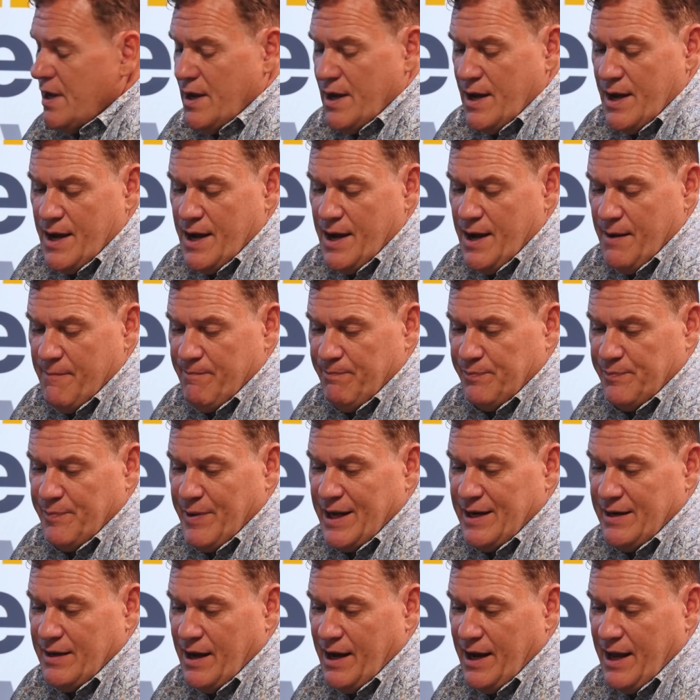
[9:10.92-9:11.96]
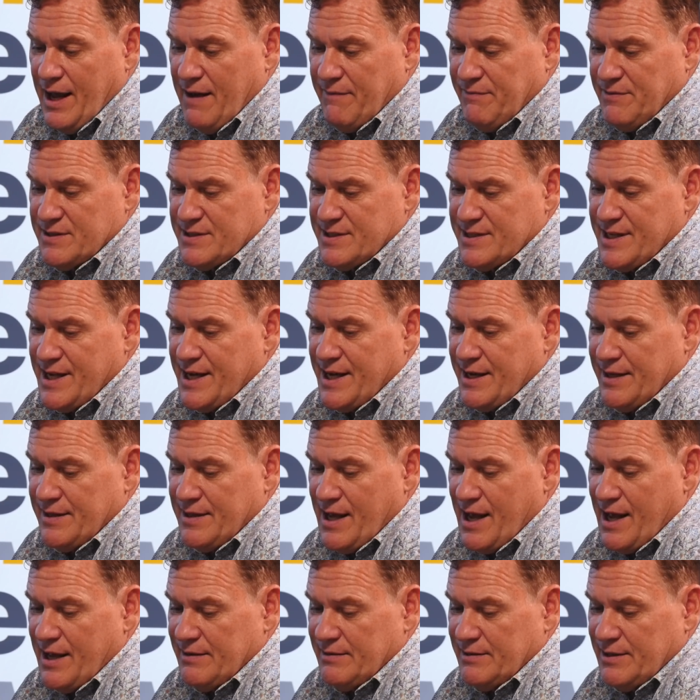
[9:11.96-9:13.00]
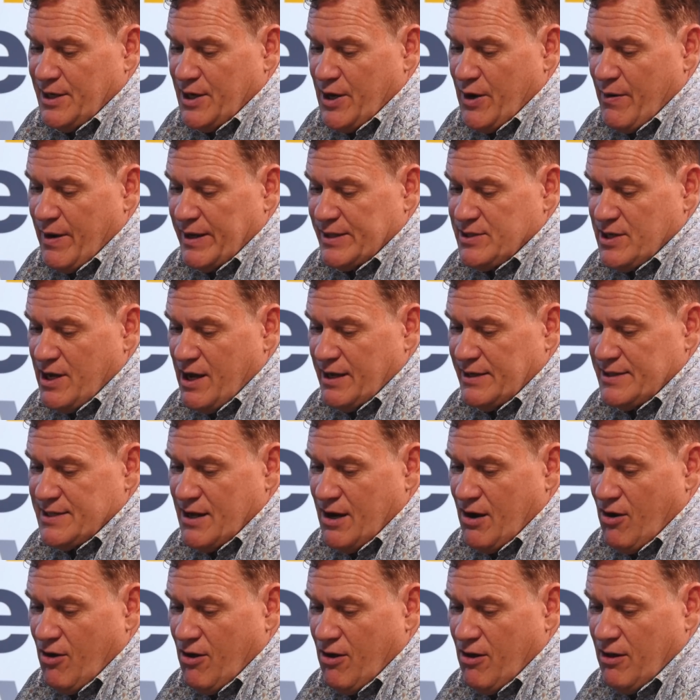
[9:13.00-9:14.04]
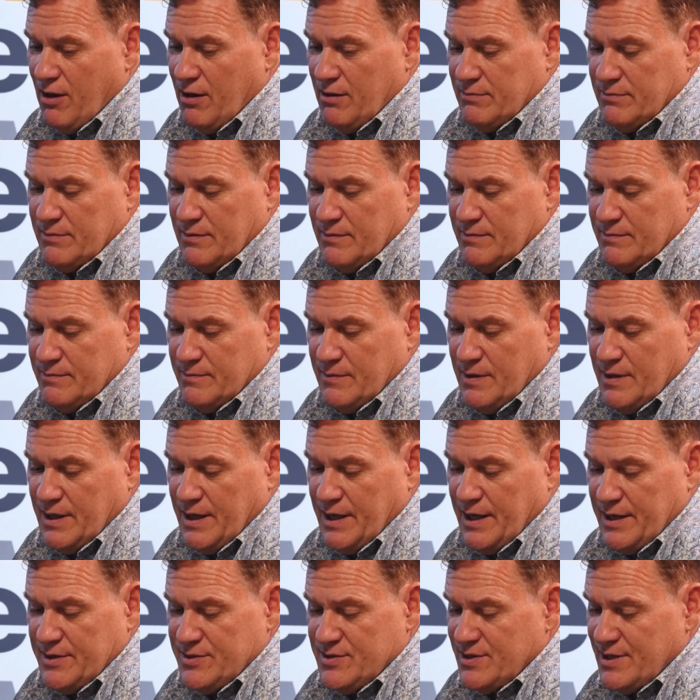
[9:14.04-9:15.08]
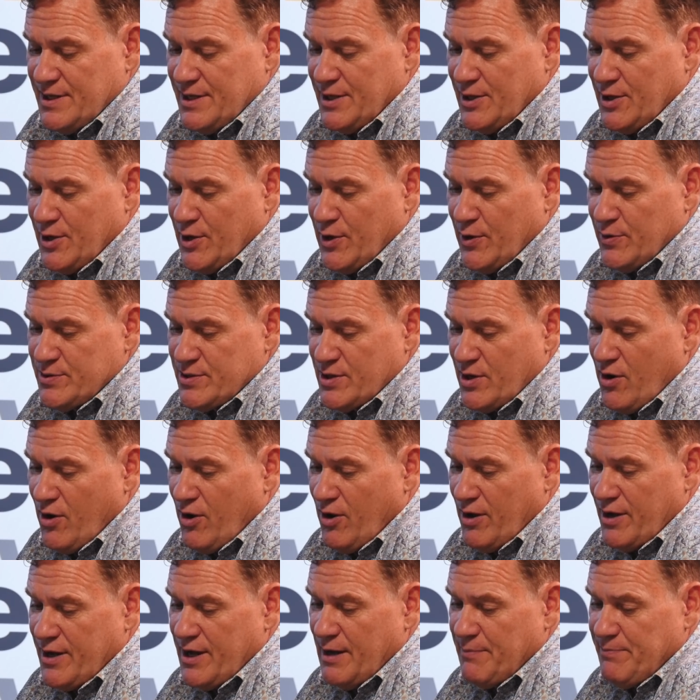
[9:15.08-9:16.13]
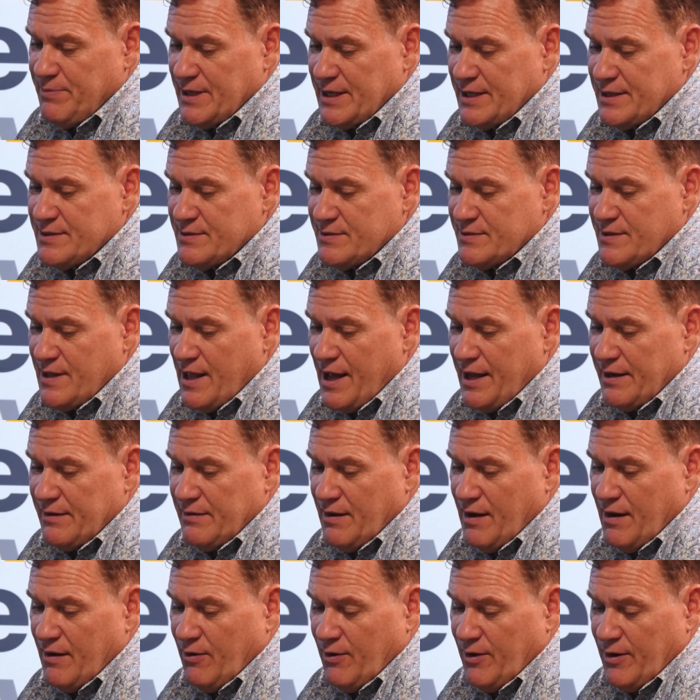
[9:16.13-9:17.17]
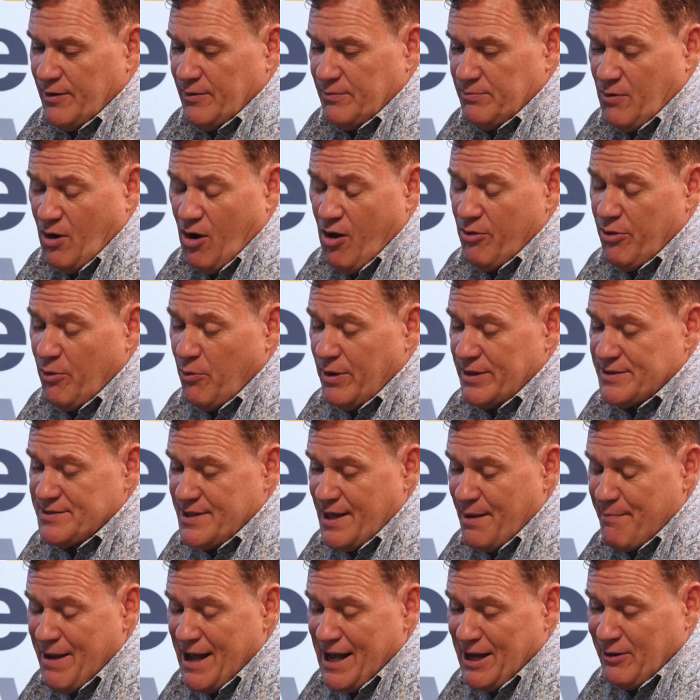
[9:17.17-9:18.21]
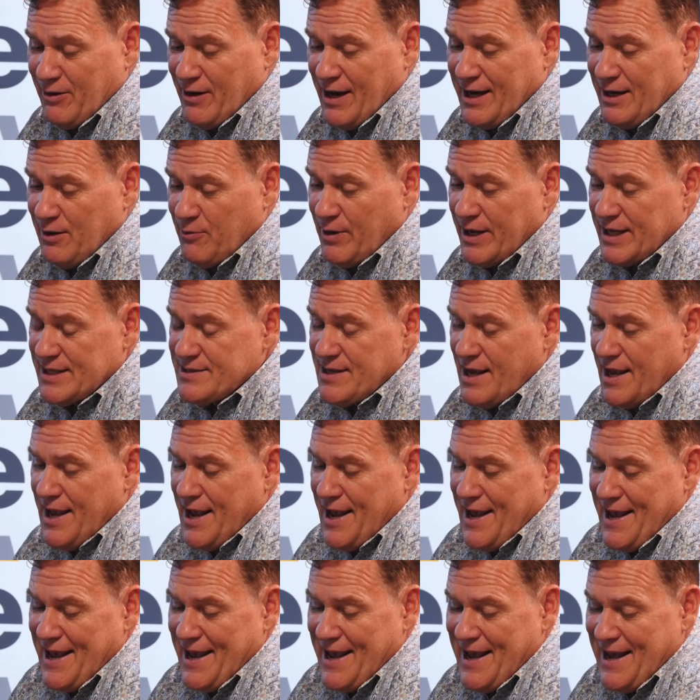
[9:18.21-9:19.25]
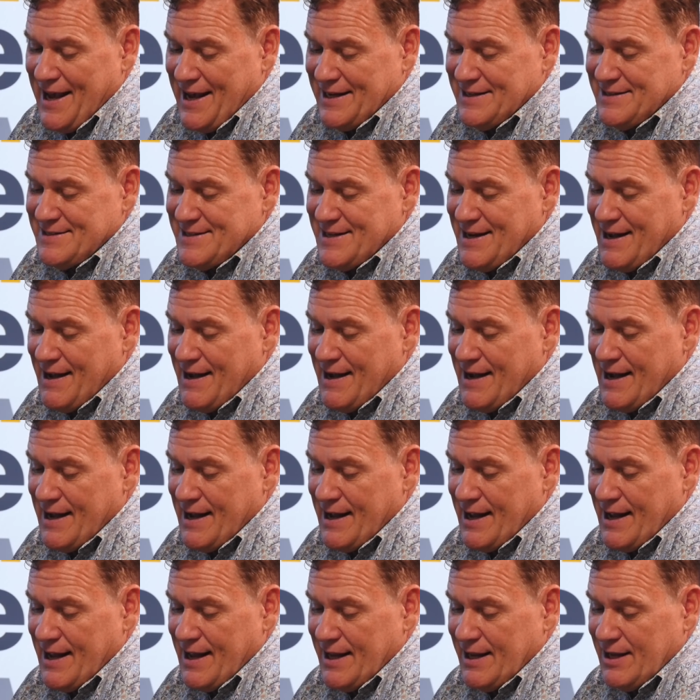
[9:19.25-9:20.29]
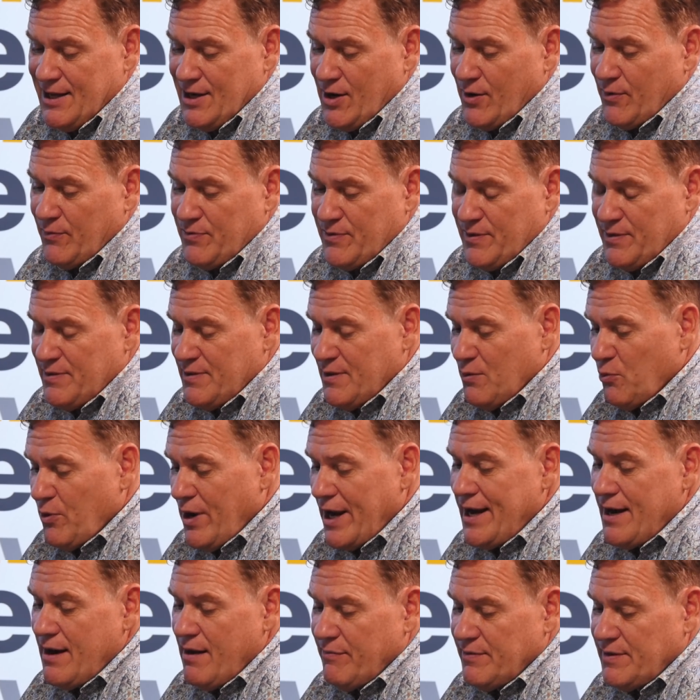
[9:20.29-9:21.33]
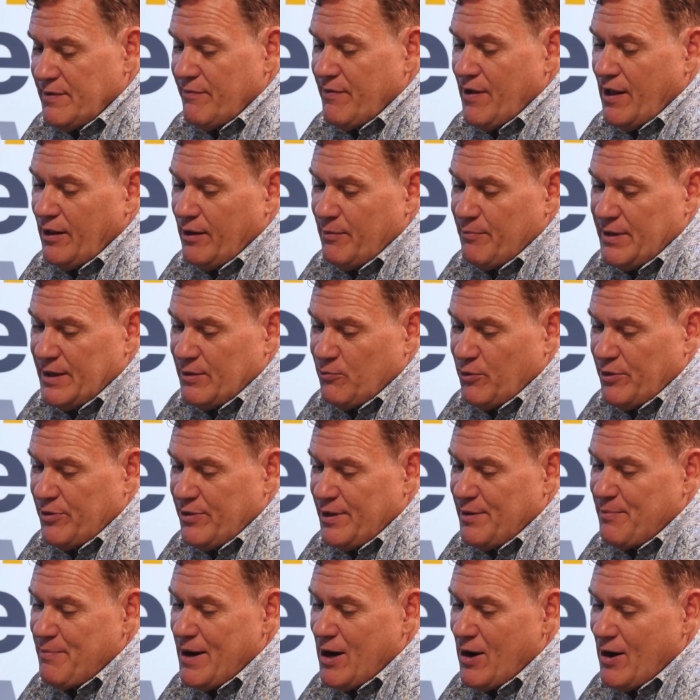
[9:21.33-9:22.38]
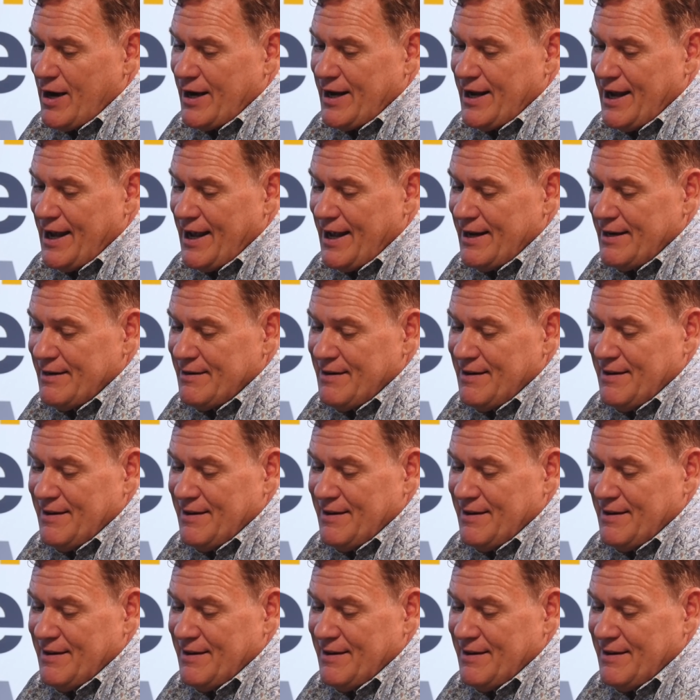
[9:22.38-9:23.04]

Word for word: Um, ben, I have to say in that, you know, I talked to all uh, CEOs in all companies that, or all the ones that matter anyways, and, uh, you know, the, the rate of development within Maricann